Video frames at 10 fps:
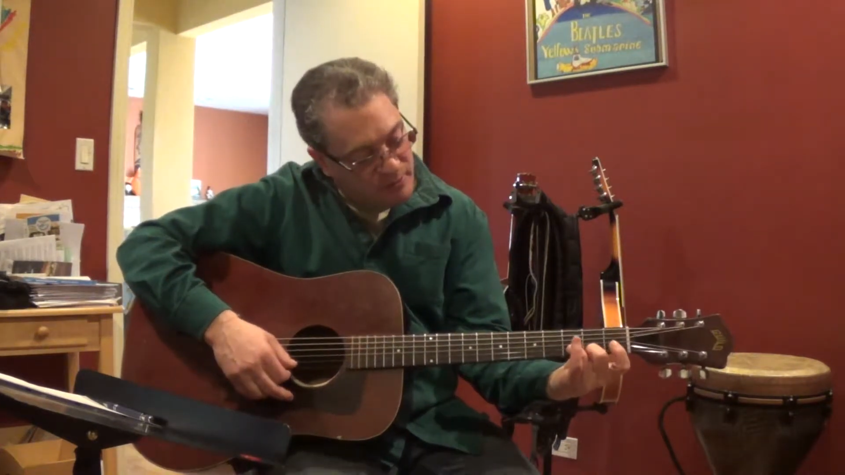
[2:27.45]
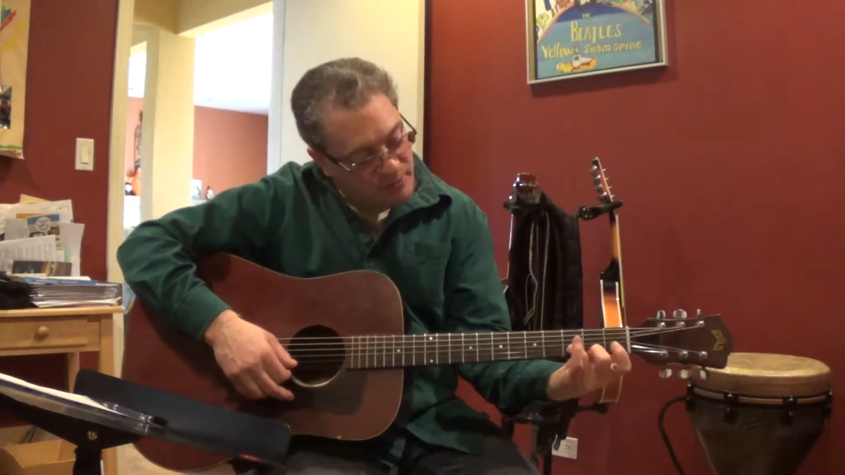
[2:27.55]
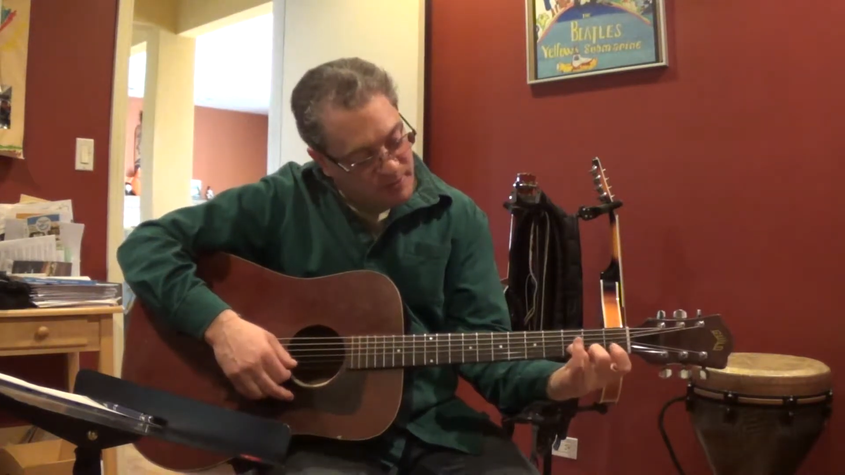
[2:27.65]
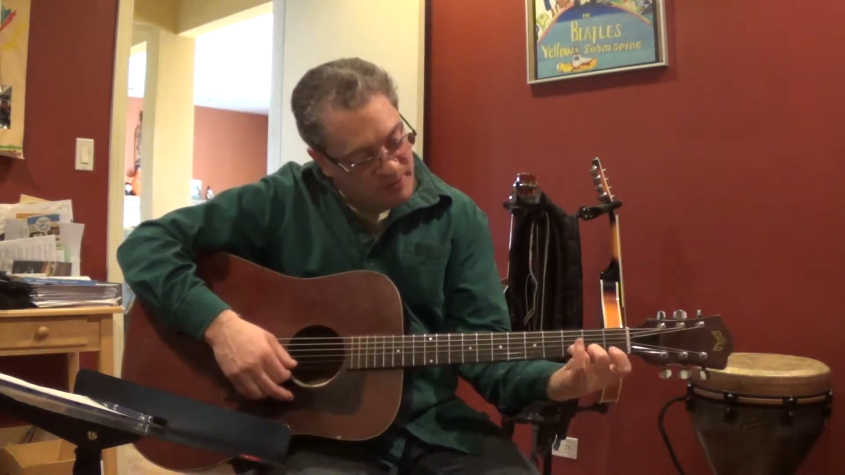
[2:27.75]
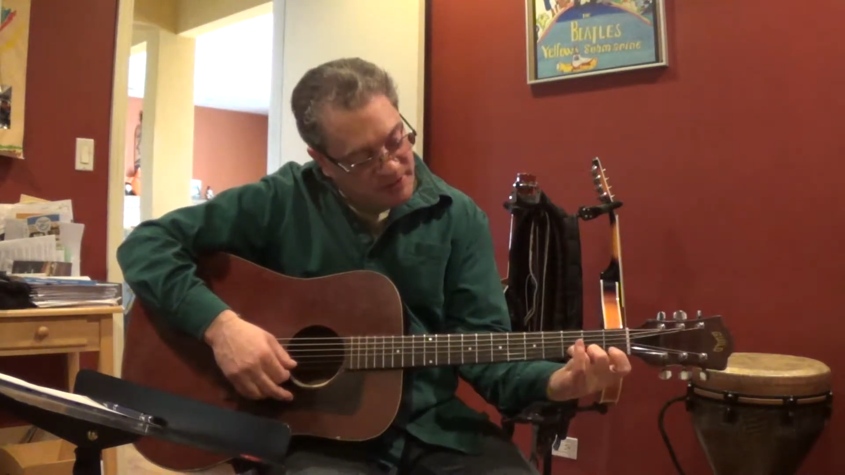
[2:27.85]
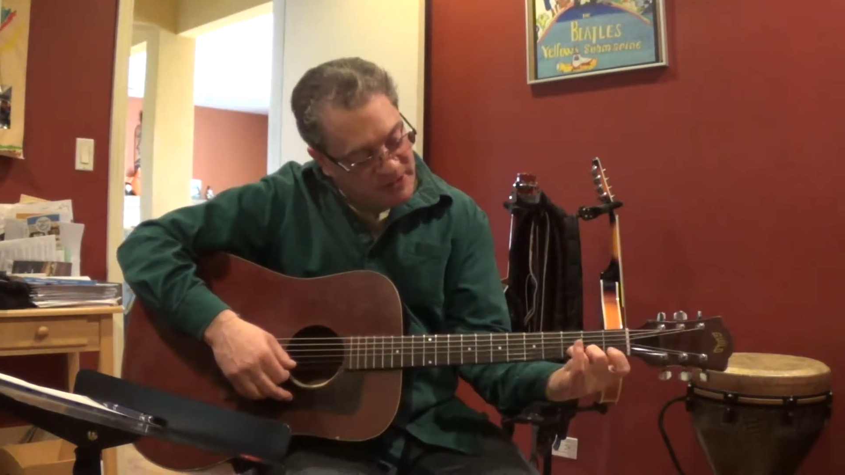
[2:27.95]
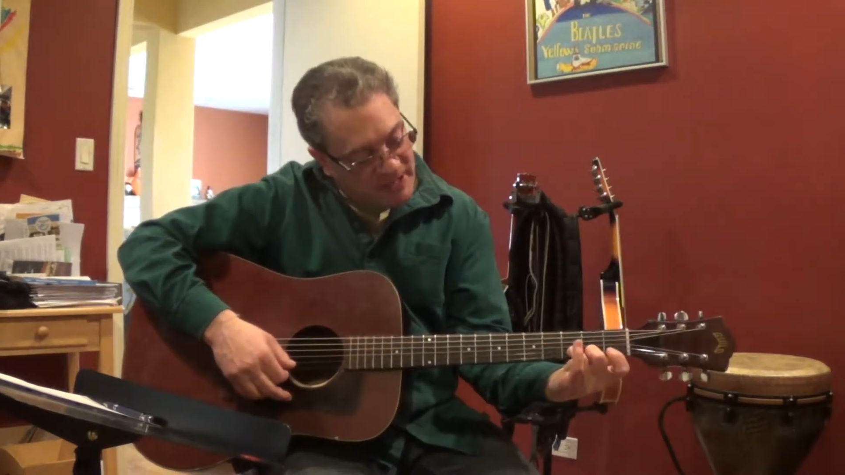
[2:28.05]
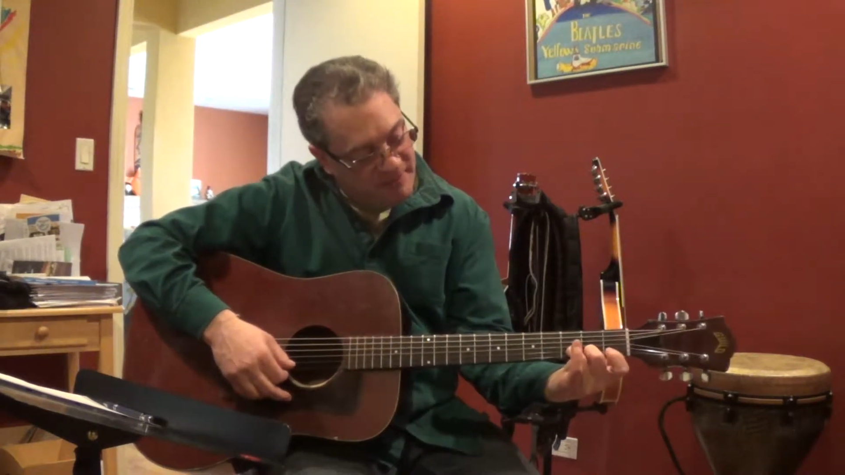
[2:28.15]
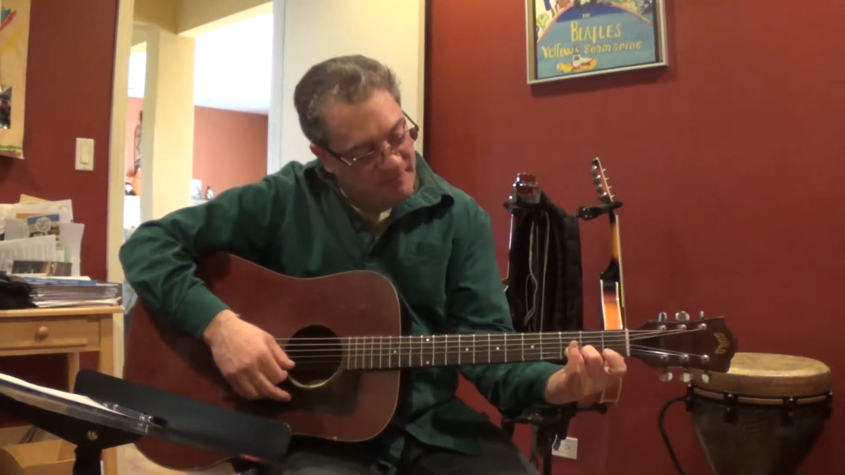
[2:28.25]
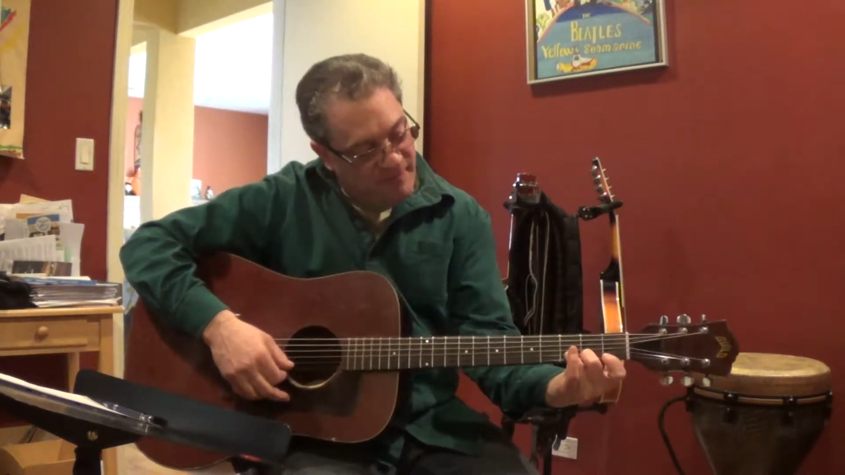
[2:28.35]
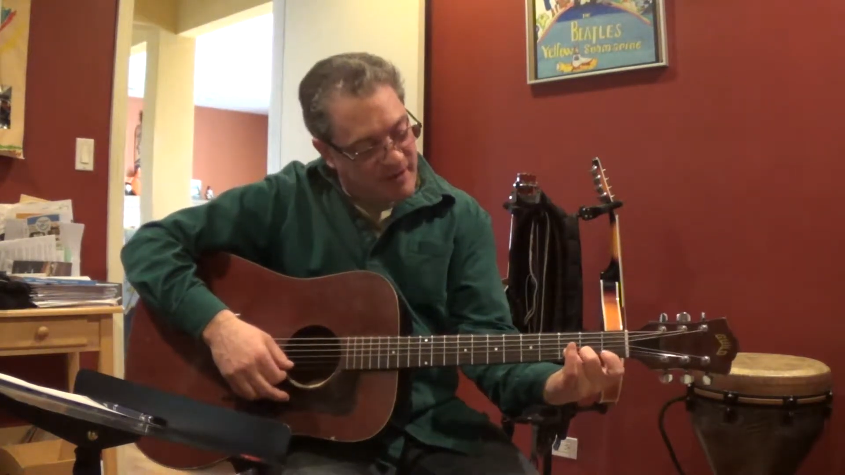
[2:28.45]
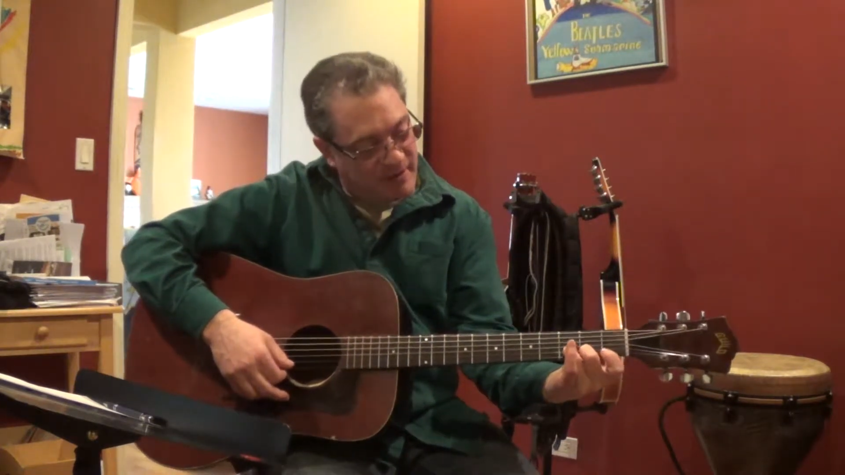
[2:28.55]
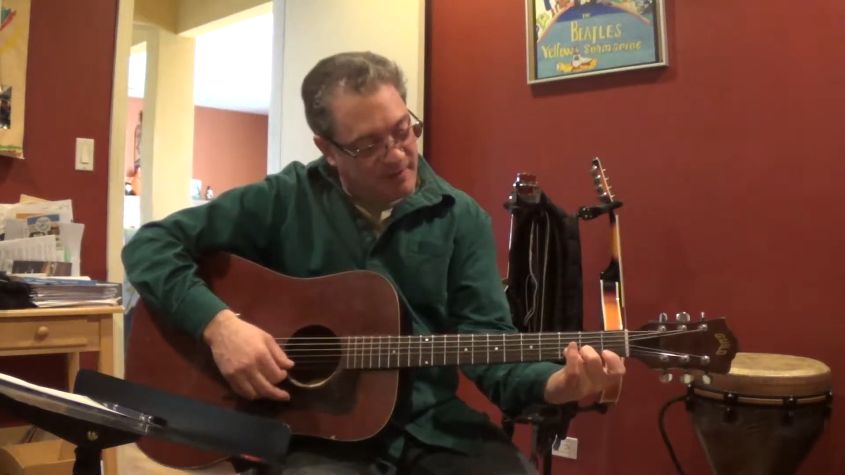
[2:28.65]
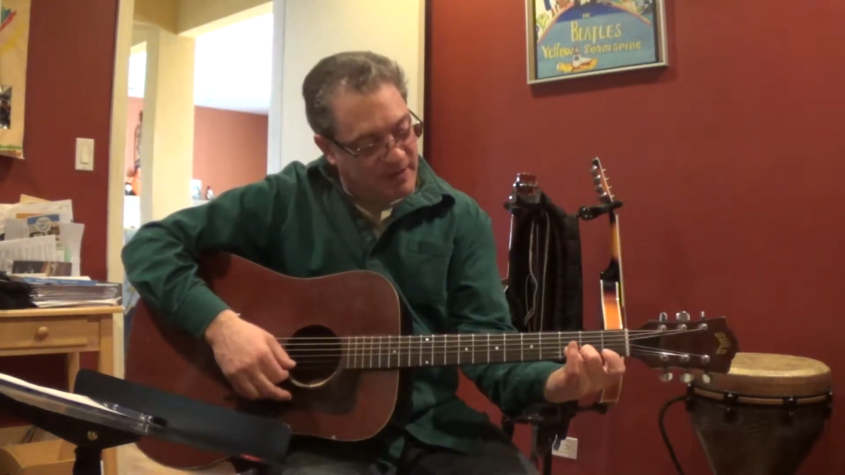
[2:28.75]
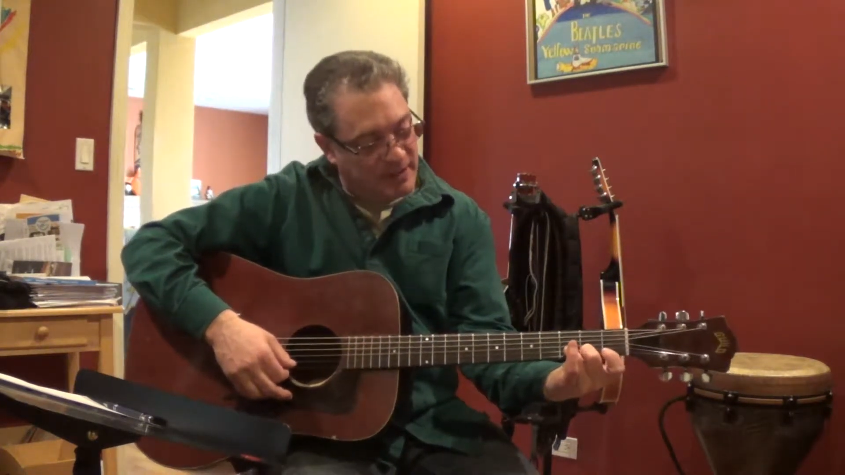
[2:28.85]
which would be the 2nd
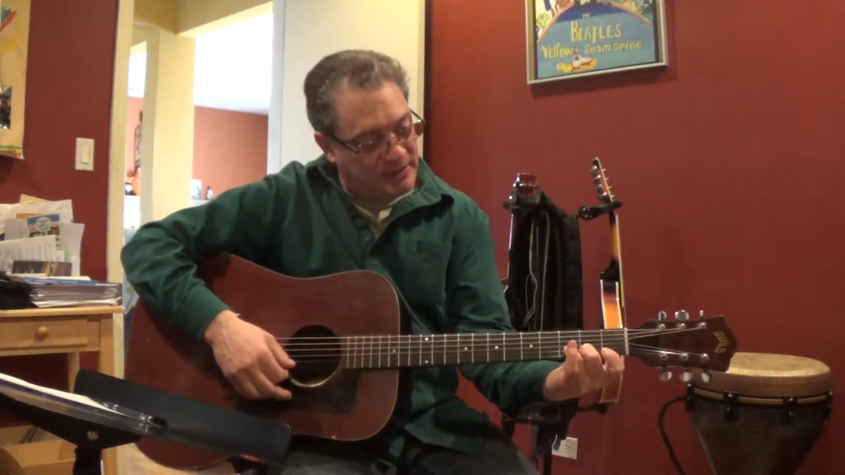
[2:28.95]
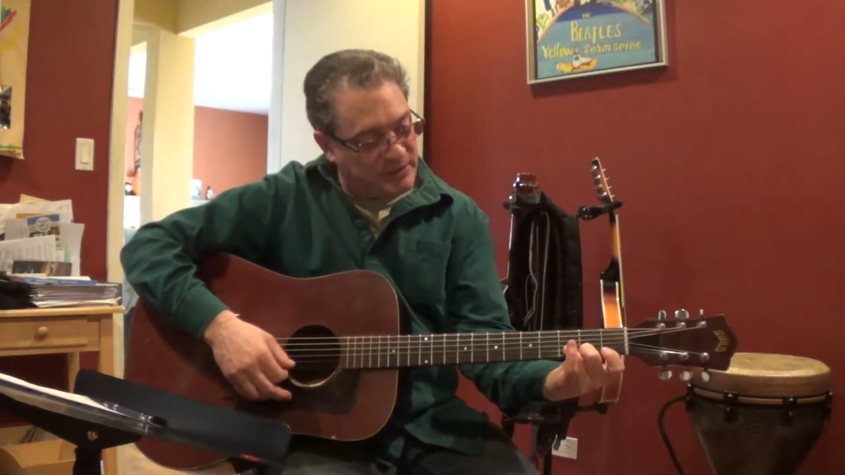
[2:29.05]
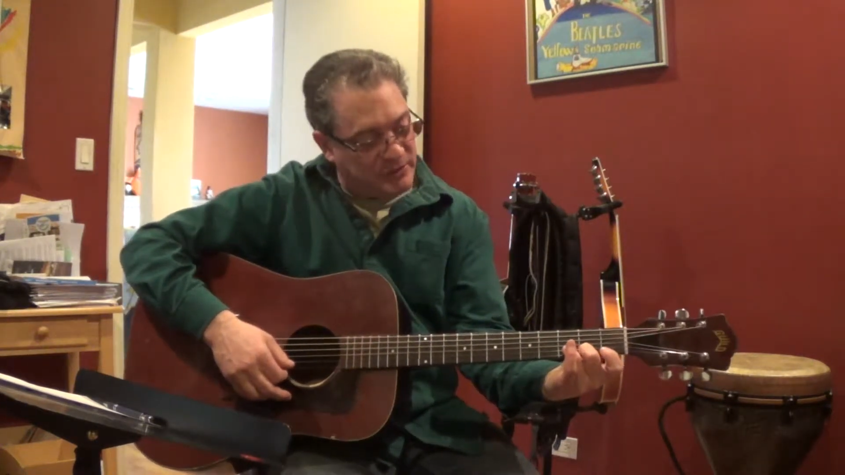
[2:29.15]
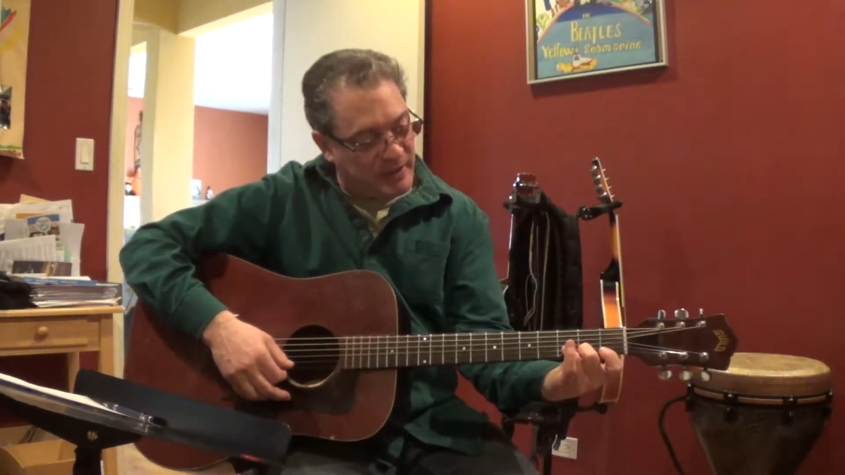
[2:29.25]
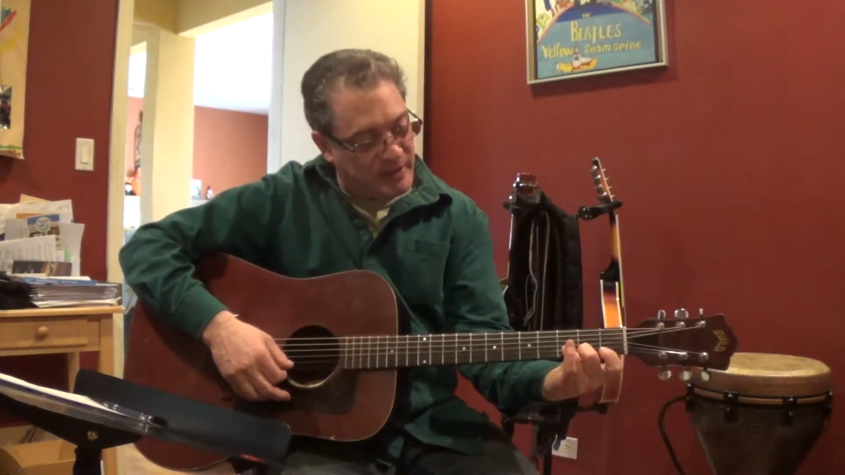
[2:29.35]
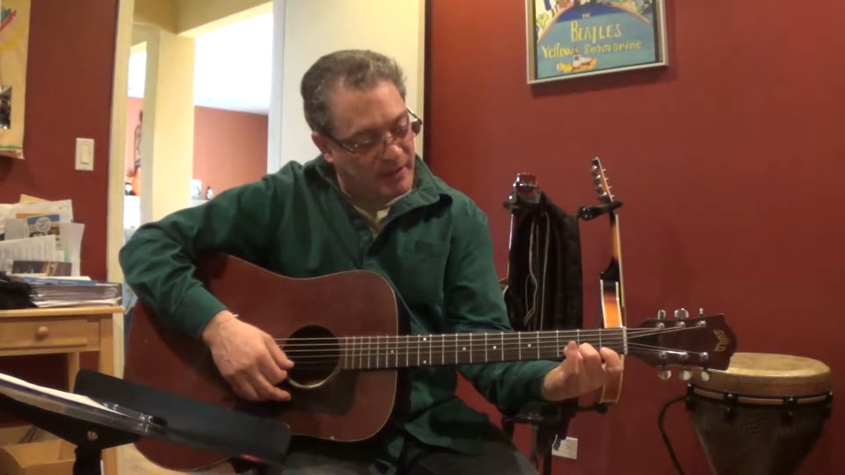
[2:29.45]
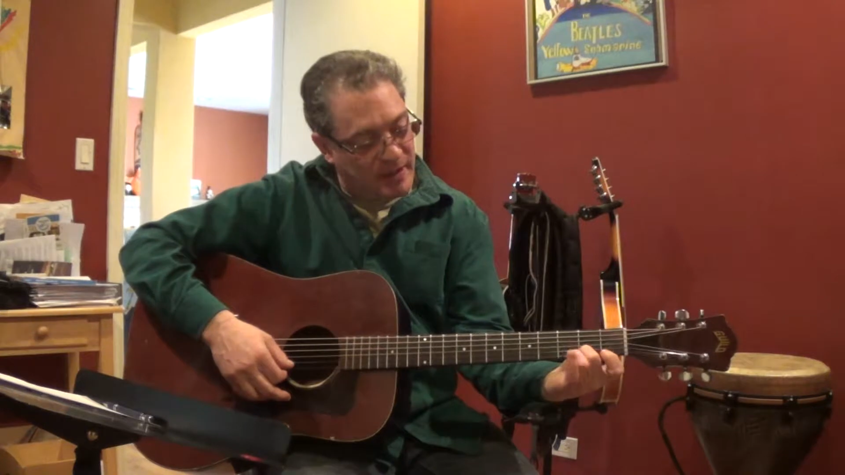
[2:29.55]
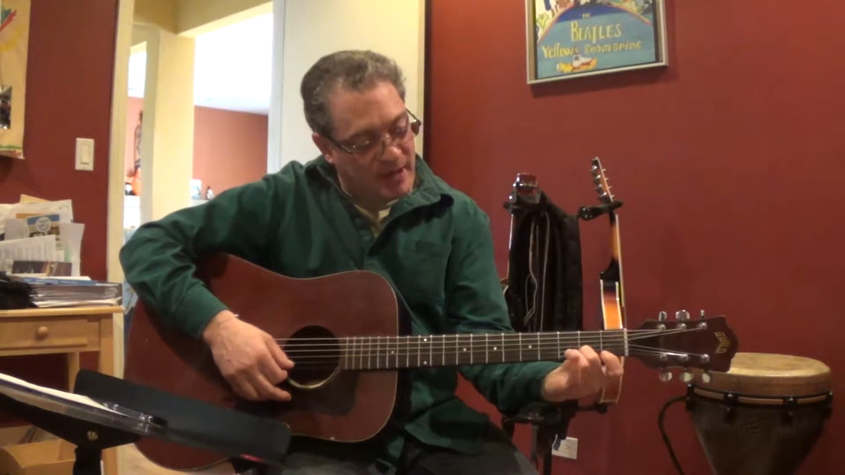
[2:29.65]
fret of the E string